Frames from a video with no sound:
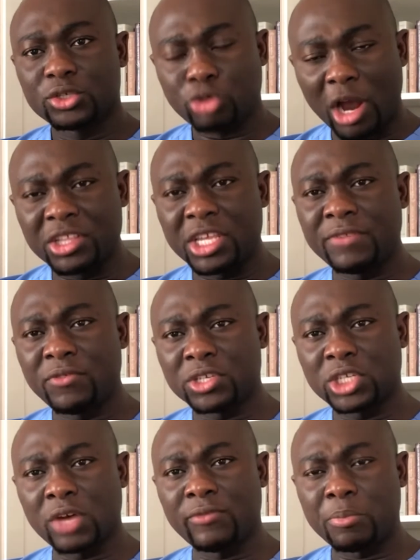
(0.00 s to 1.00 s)
Try to give
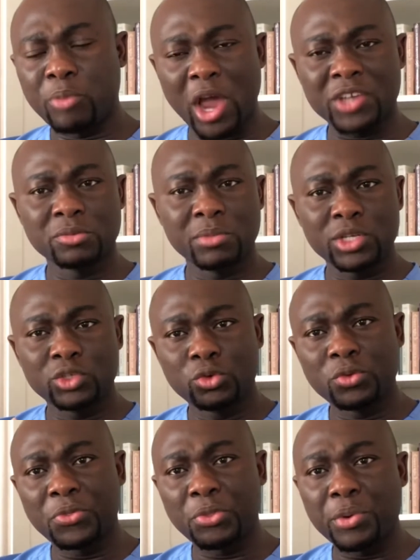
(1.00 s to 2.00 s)
yourself approximately 2
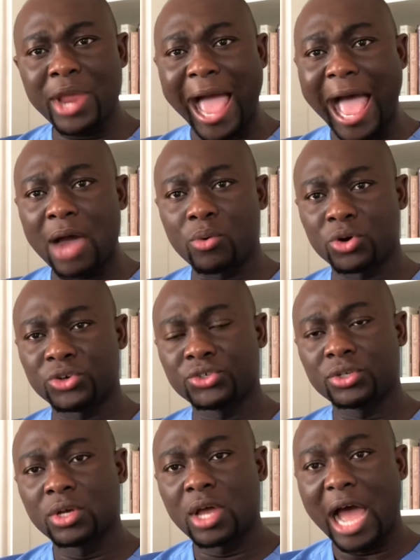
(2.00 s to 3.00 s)
to 3
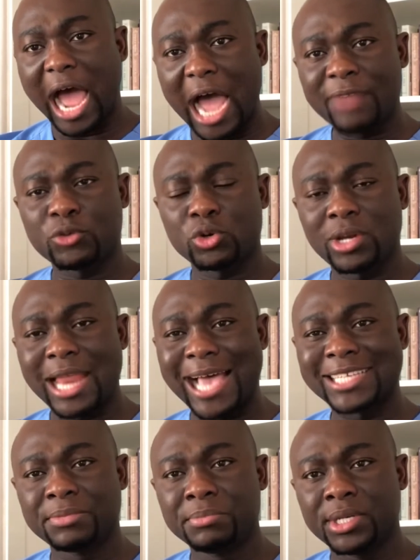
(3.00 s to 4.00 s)
hours after your
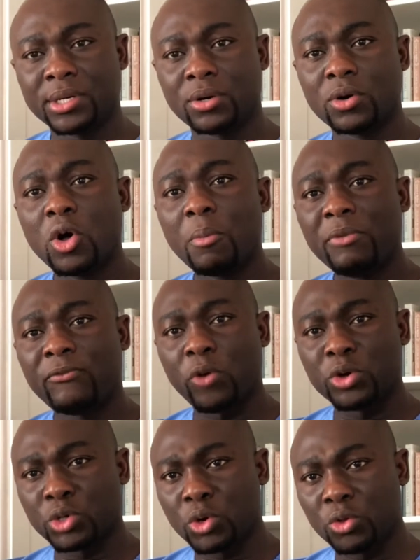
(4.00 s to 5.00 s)
last meal before
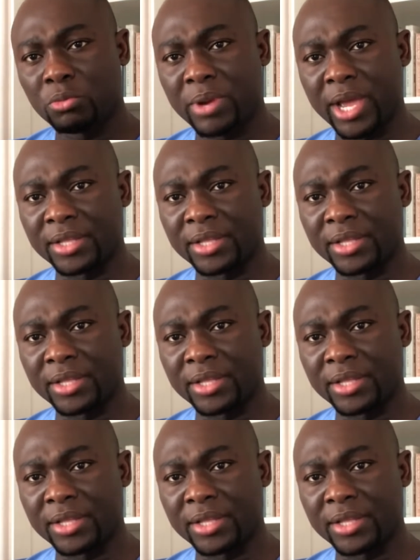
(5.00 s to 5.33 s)
you go to bed.